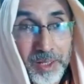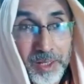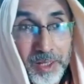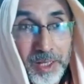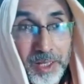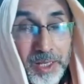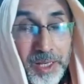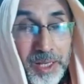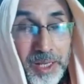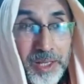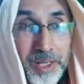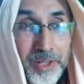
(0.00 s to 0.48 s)

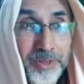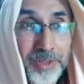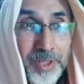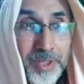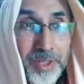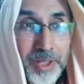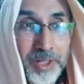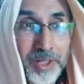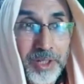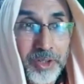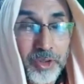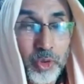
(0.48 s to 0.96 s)
he is
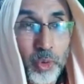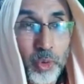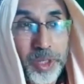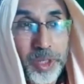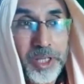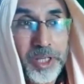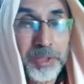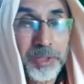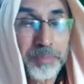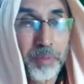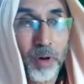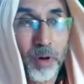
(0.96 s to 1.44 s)

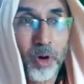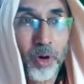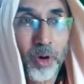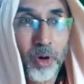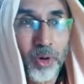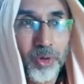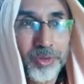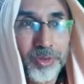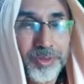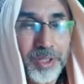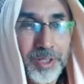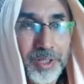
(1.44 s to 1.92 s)
doing
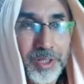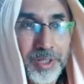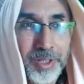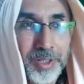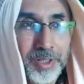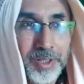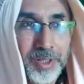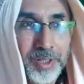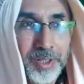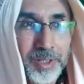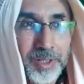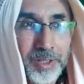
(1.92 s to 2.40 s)
both.
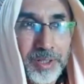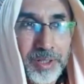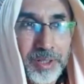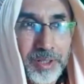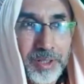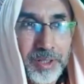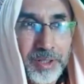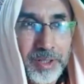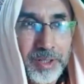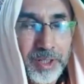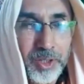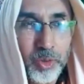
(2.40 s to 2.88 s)

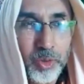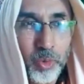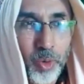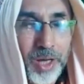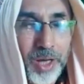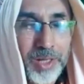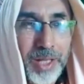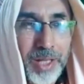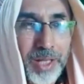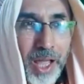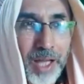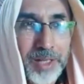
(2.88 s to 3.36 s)
In
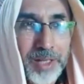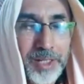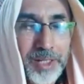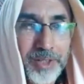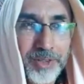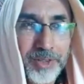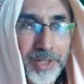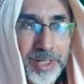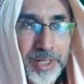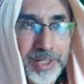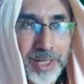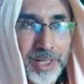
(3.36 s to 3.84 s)
one hand, he
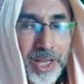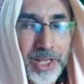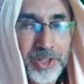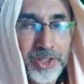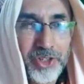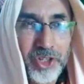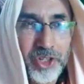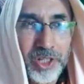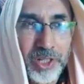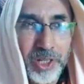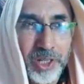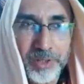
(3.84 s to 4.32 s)
is
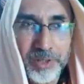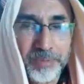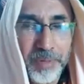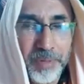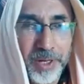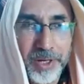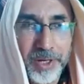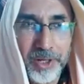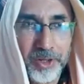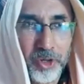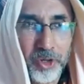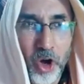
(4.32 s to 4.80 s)
engaging in
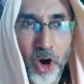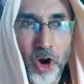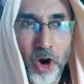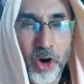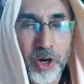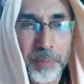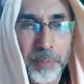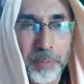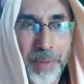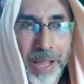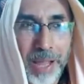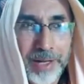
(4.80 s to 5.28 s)
very
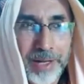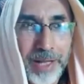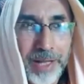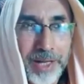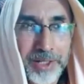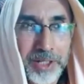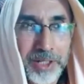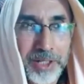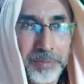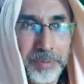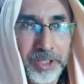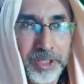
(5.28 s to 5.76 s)
wrong, bad
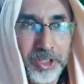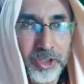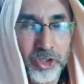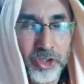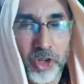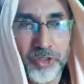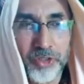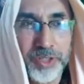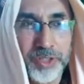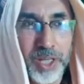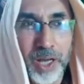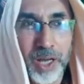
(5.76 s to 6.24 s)
activities.
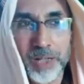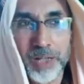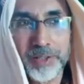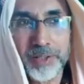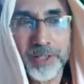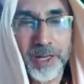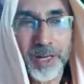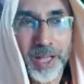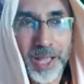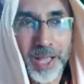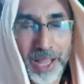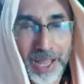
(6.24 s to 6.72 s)
On the
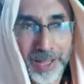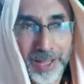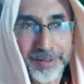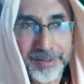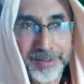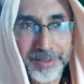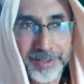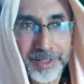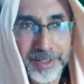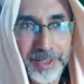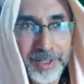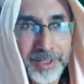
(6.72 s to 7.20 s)
other hand,
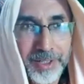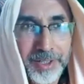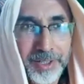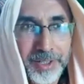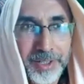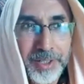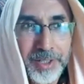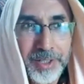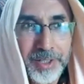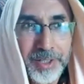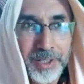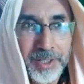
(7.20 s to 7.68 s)

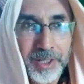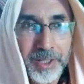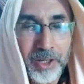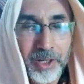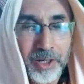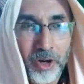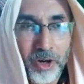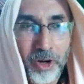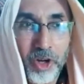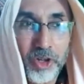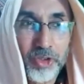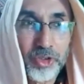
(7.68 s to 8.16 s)

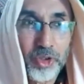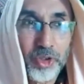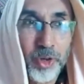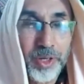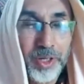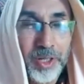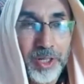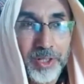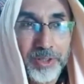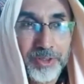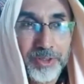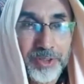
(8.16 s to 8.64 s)
also
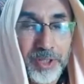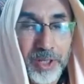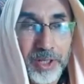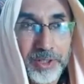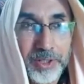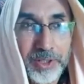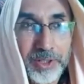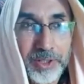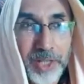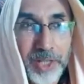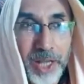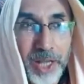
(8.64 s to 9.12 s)

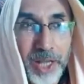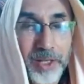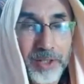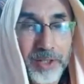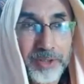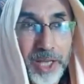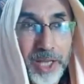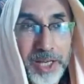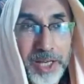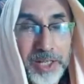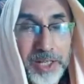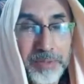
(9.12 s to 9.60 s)

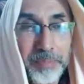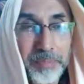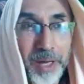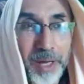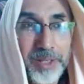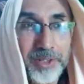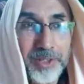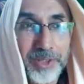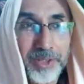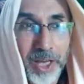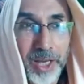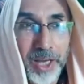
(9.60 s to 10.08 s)
side by
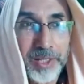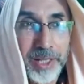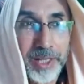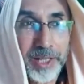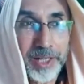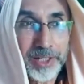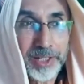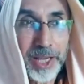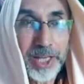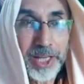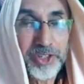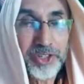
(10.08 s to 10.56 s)
side,
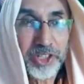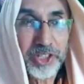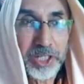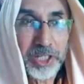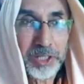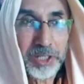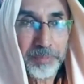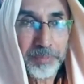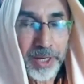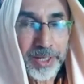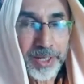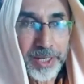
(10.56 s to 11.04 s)
engaging
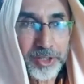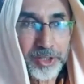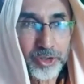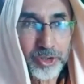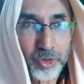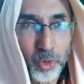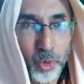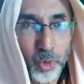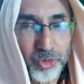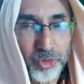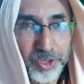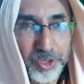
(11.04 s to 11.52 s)
in my
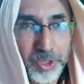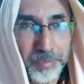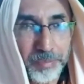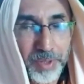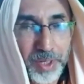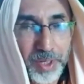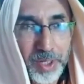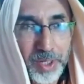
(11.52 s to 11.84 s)
exclusive